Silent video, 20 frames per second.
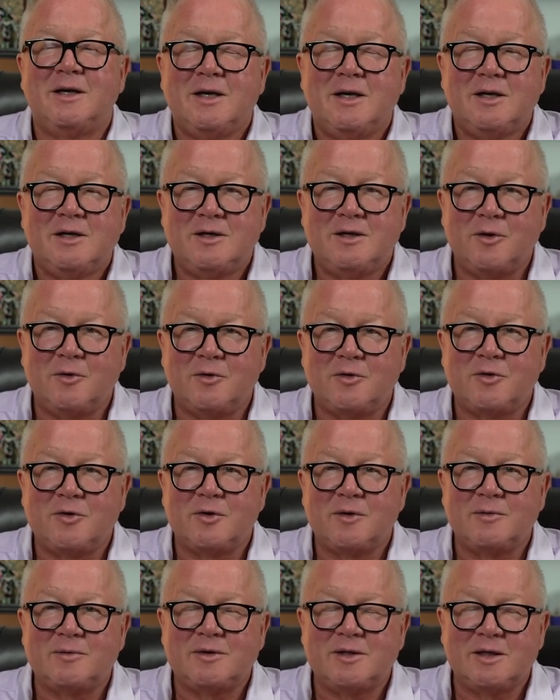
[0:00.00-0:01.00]
Deal with your
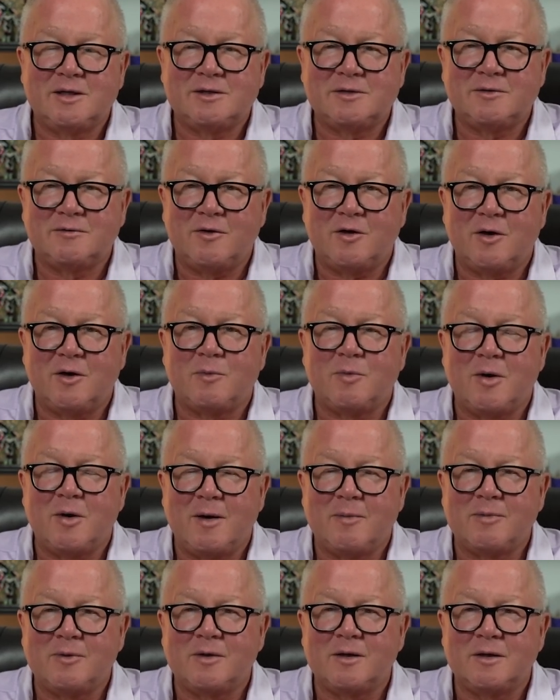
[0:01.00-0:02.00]
MTHFR
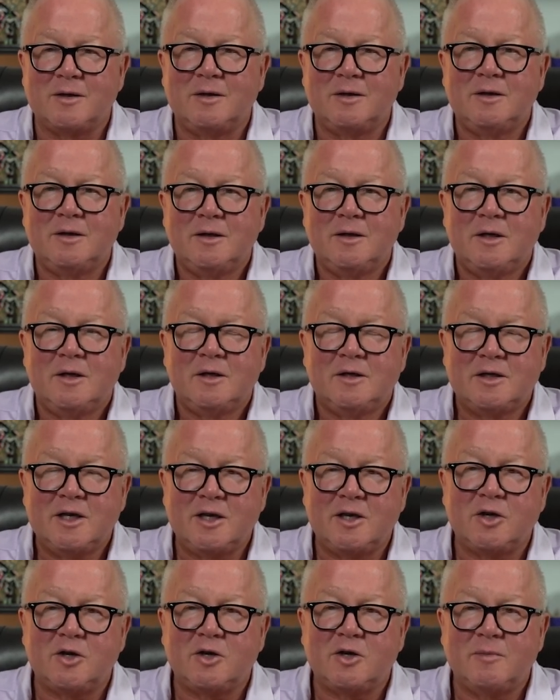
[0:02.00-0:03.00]
properly. Take
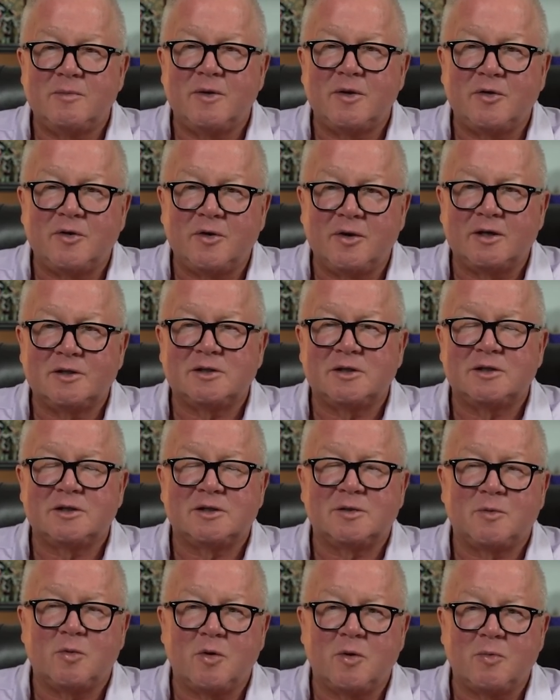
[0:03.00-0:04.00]
a good methylation
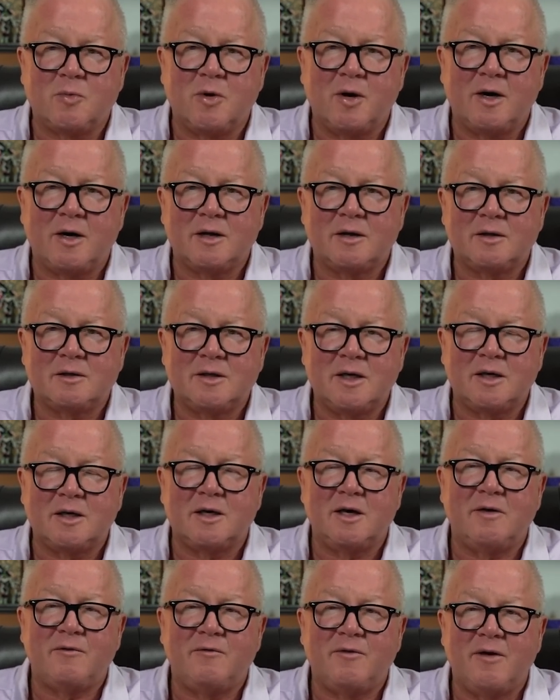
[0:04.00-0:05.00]
support product. Take
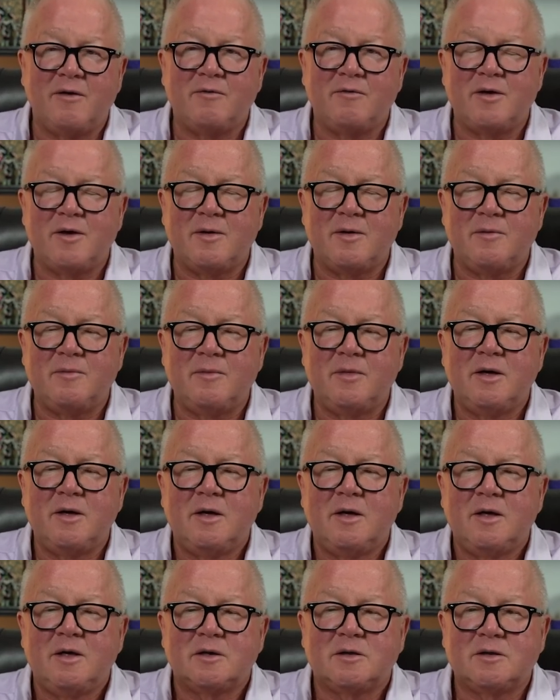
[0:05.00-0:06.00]
enough of them
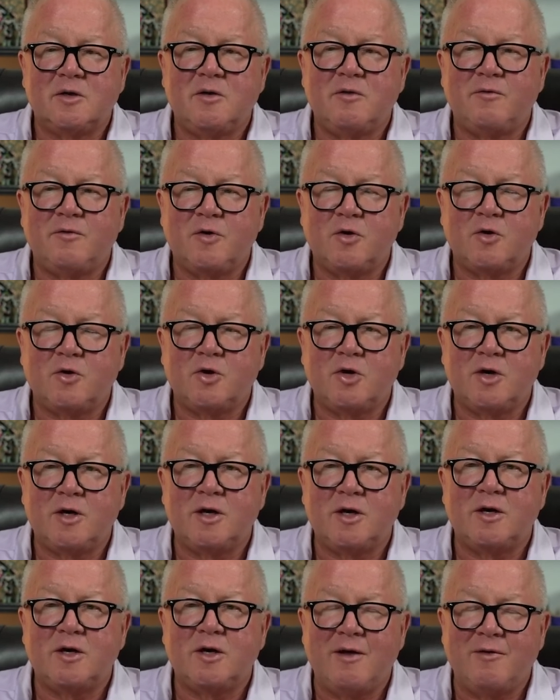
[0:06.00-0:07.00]
so you feel good
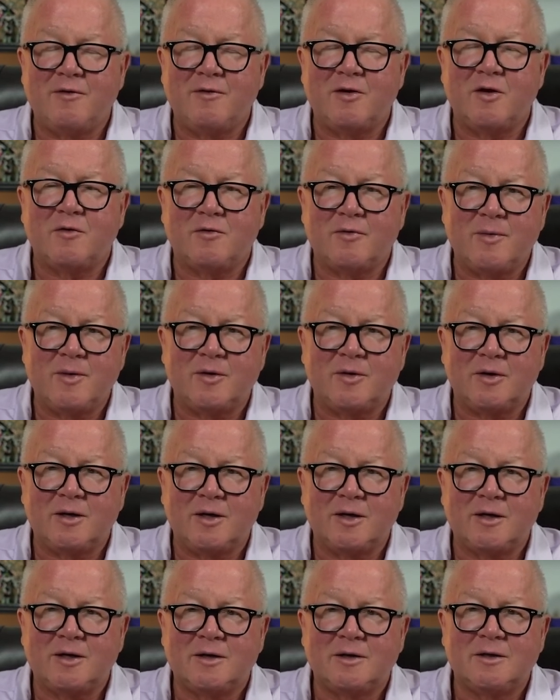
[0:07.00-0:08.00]
and you haven't
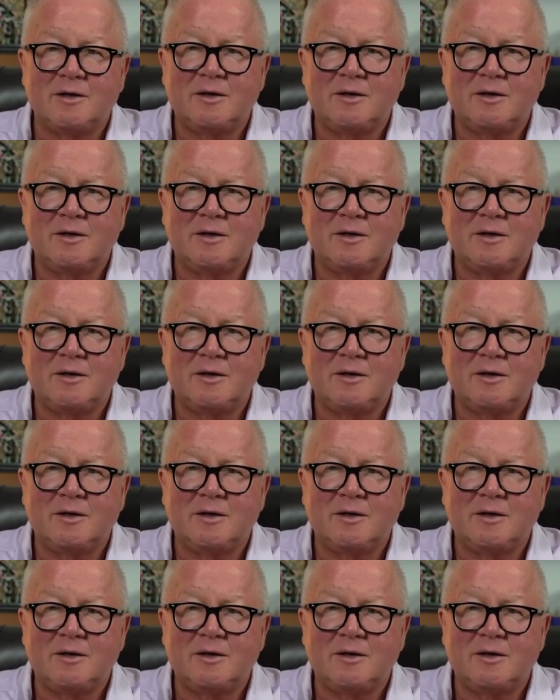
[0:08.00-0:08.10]
overmethylated.